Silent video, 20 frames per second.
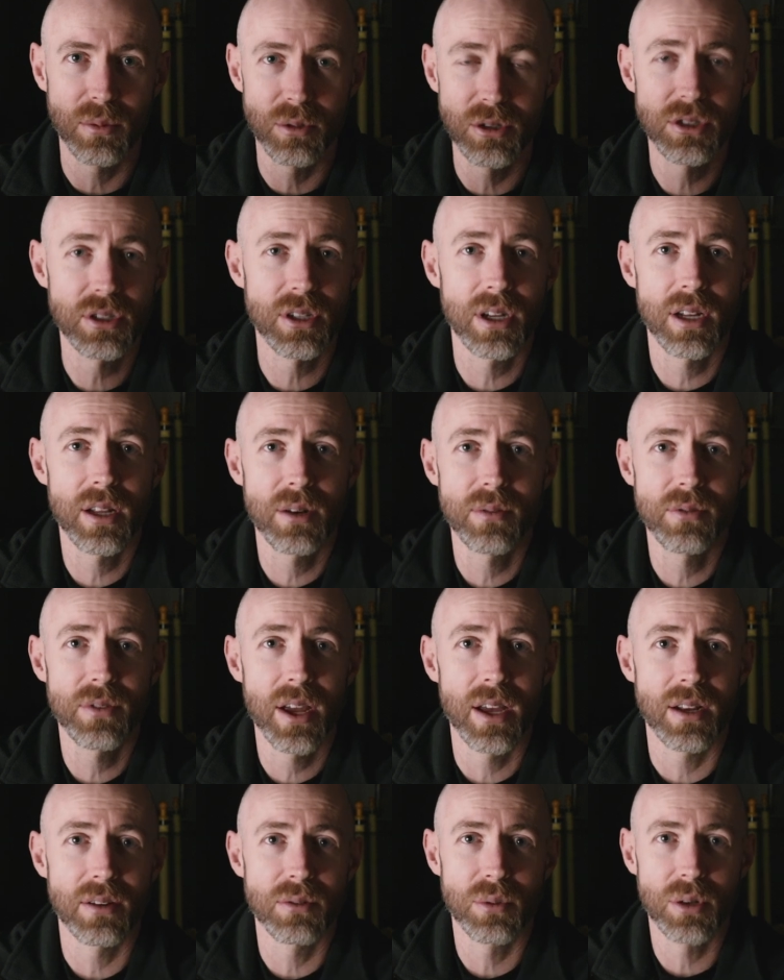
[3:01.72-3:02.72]
And we're just gonna let them
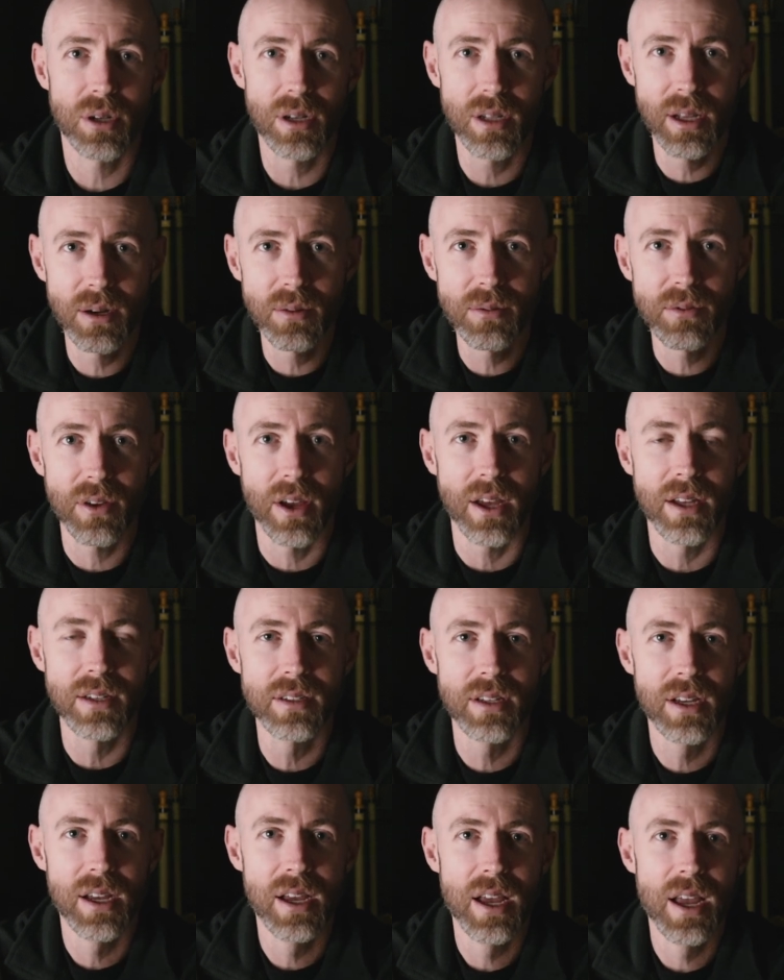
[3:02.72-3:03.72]
vent. We're gonna let them
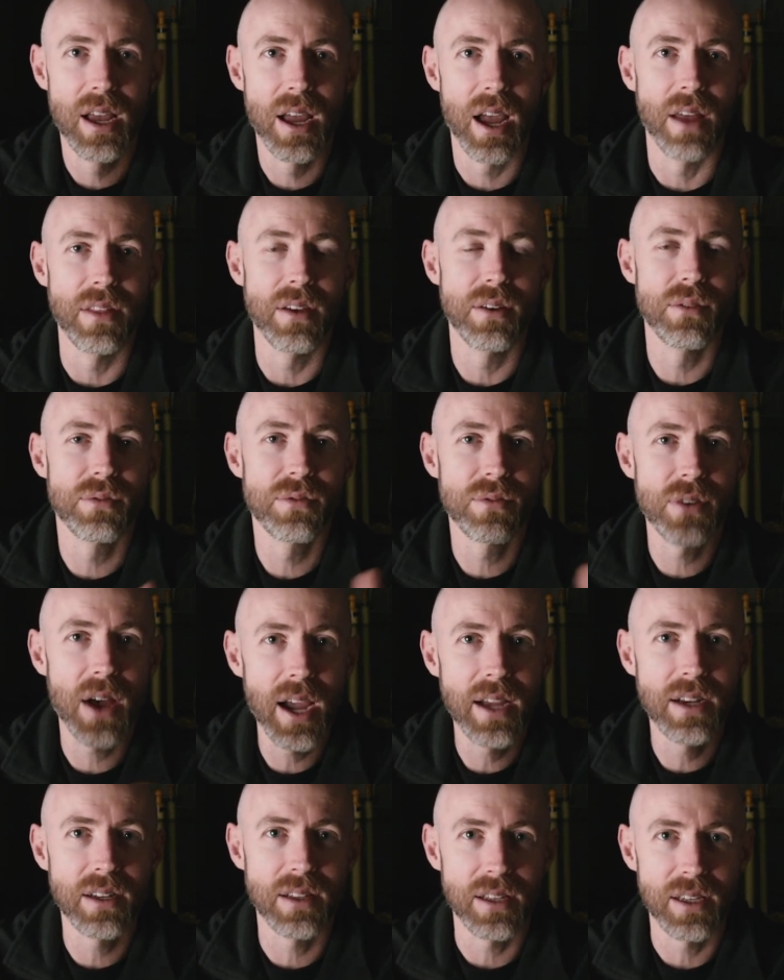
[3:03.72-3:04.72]
vent. And then
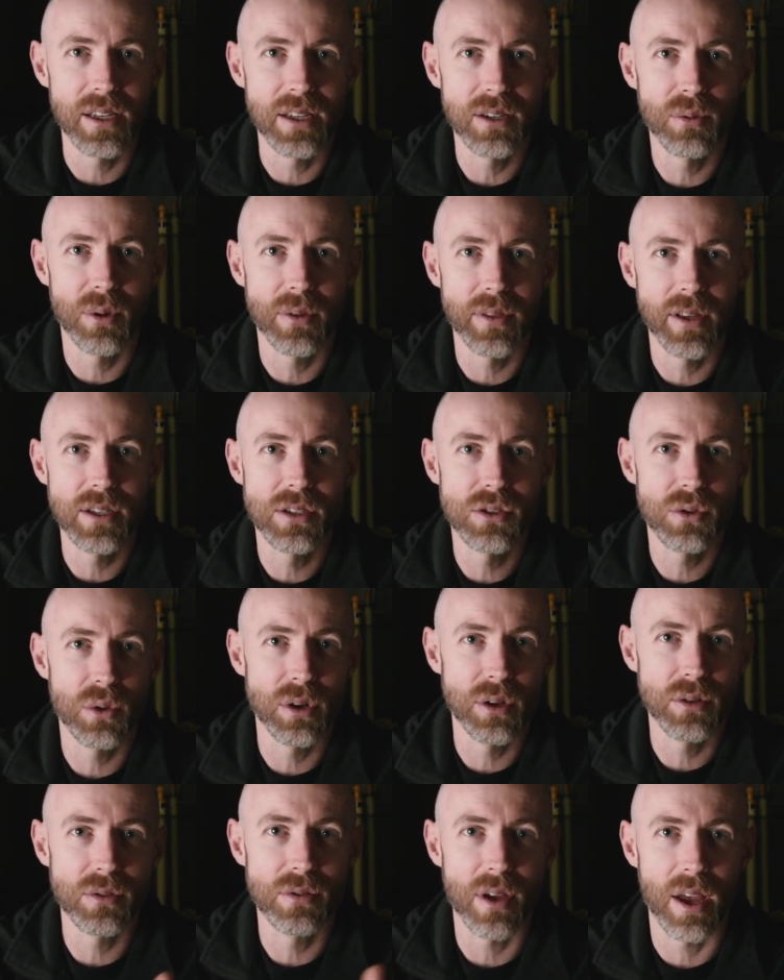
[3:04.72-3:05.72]
finally, when they
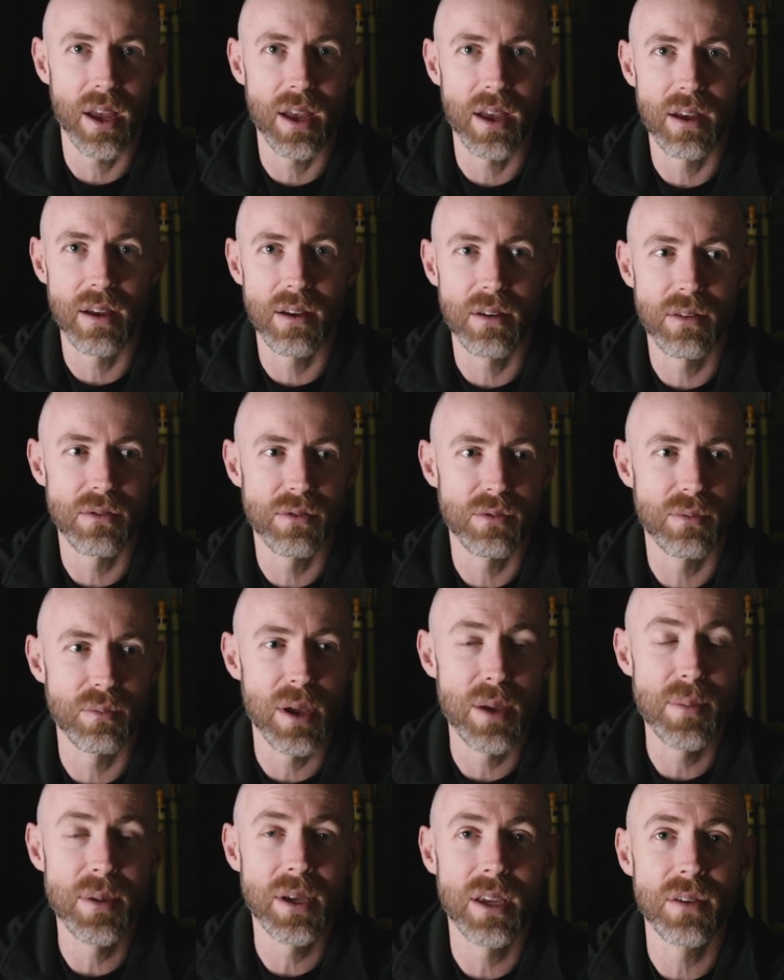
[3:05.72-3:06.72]
sort of have
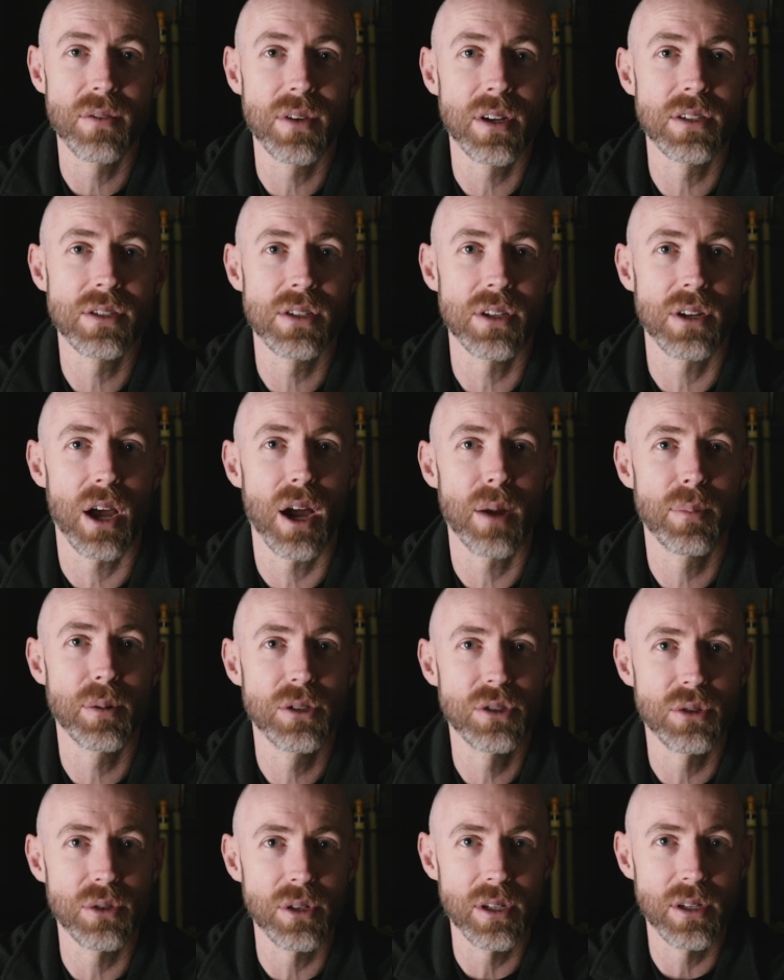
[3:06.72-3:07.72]
maybe given us an
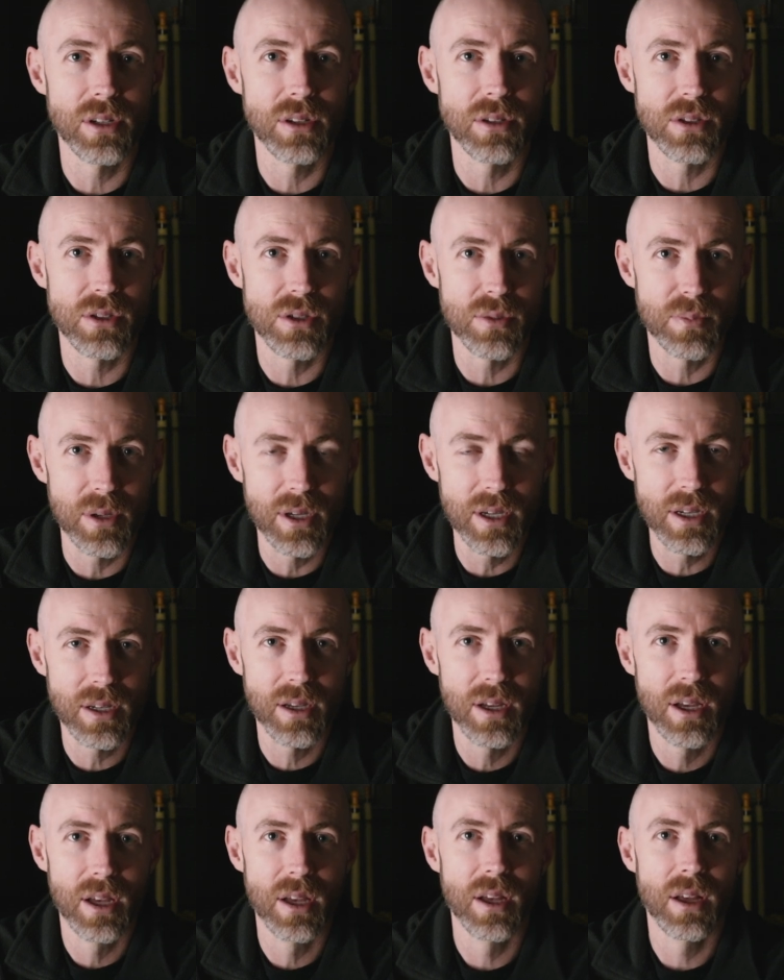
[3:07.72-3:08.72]
opportunity to
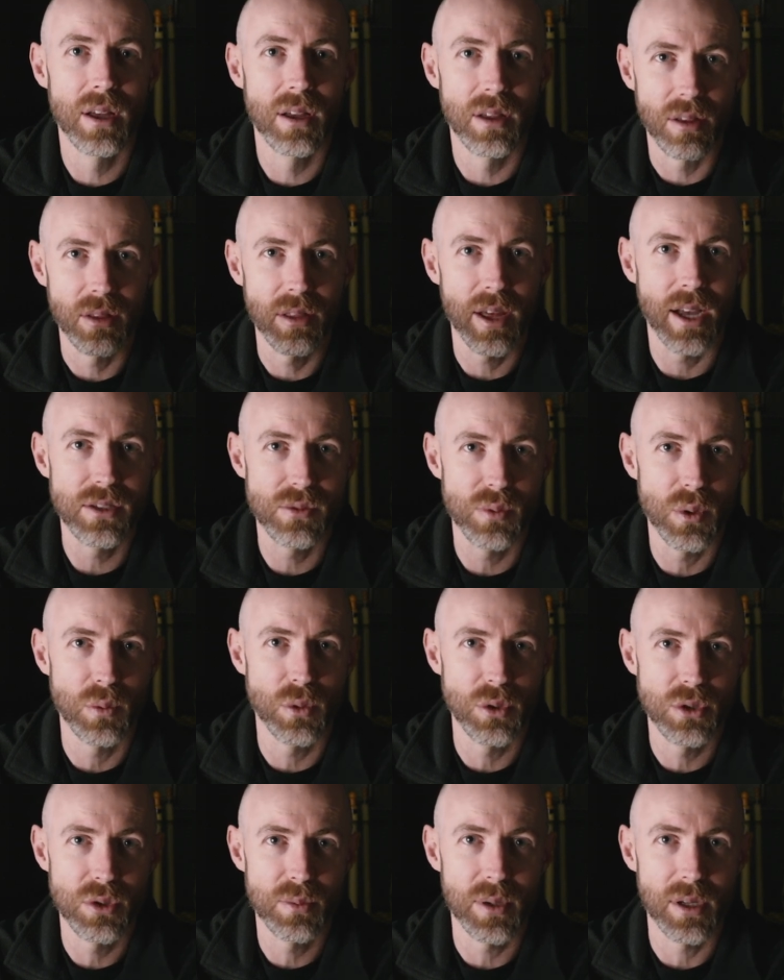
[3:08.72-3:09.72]
speak, that's when
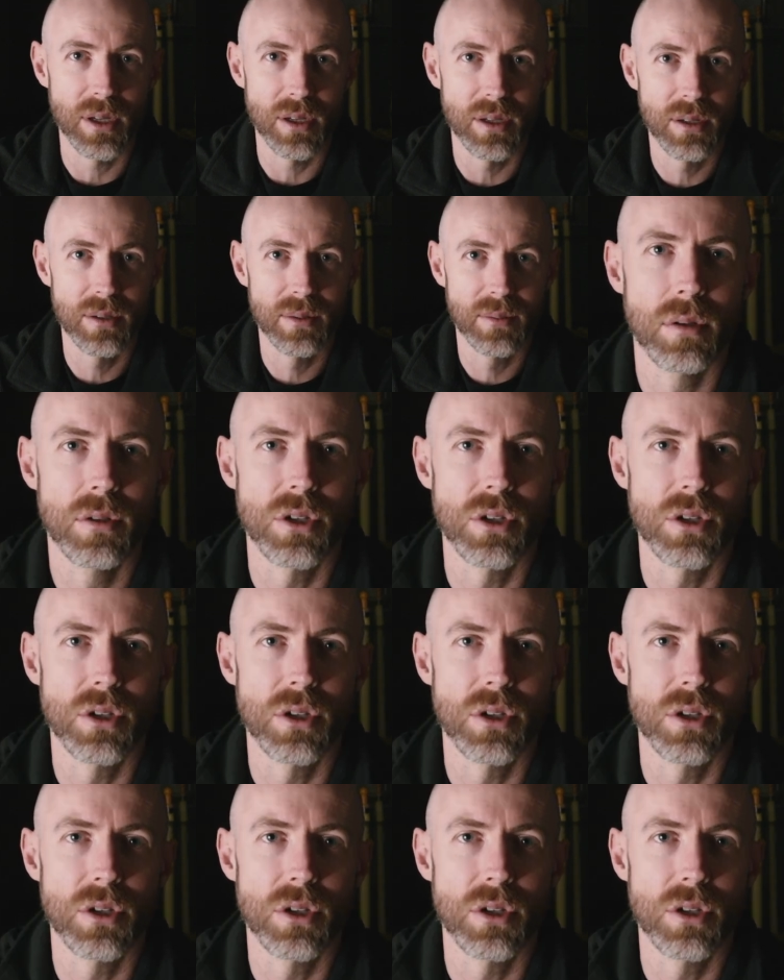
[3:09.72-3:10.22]
we'll speak.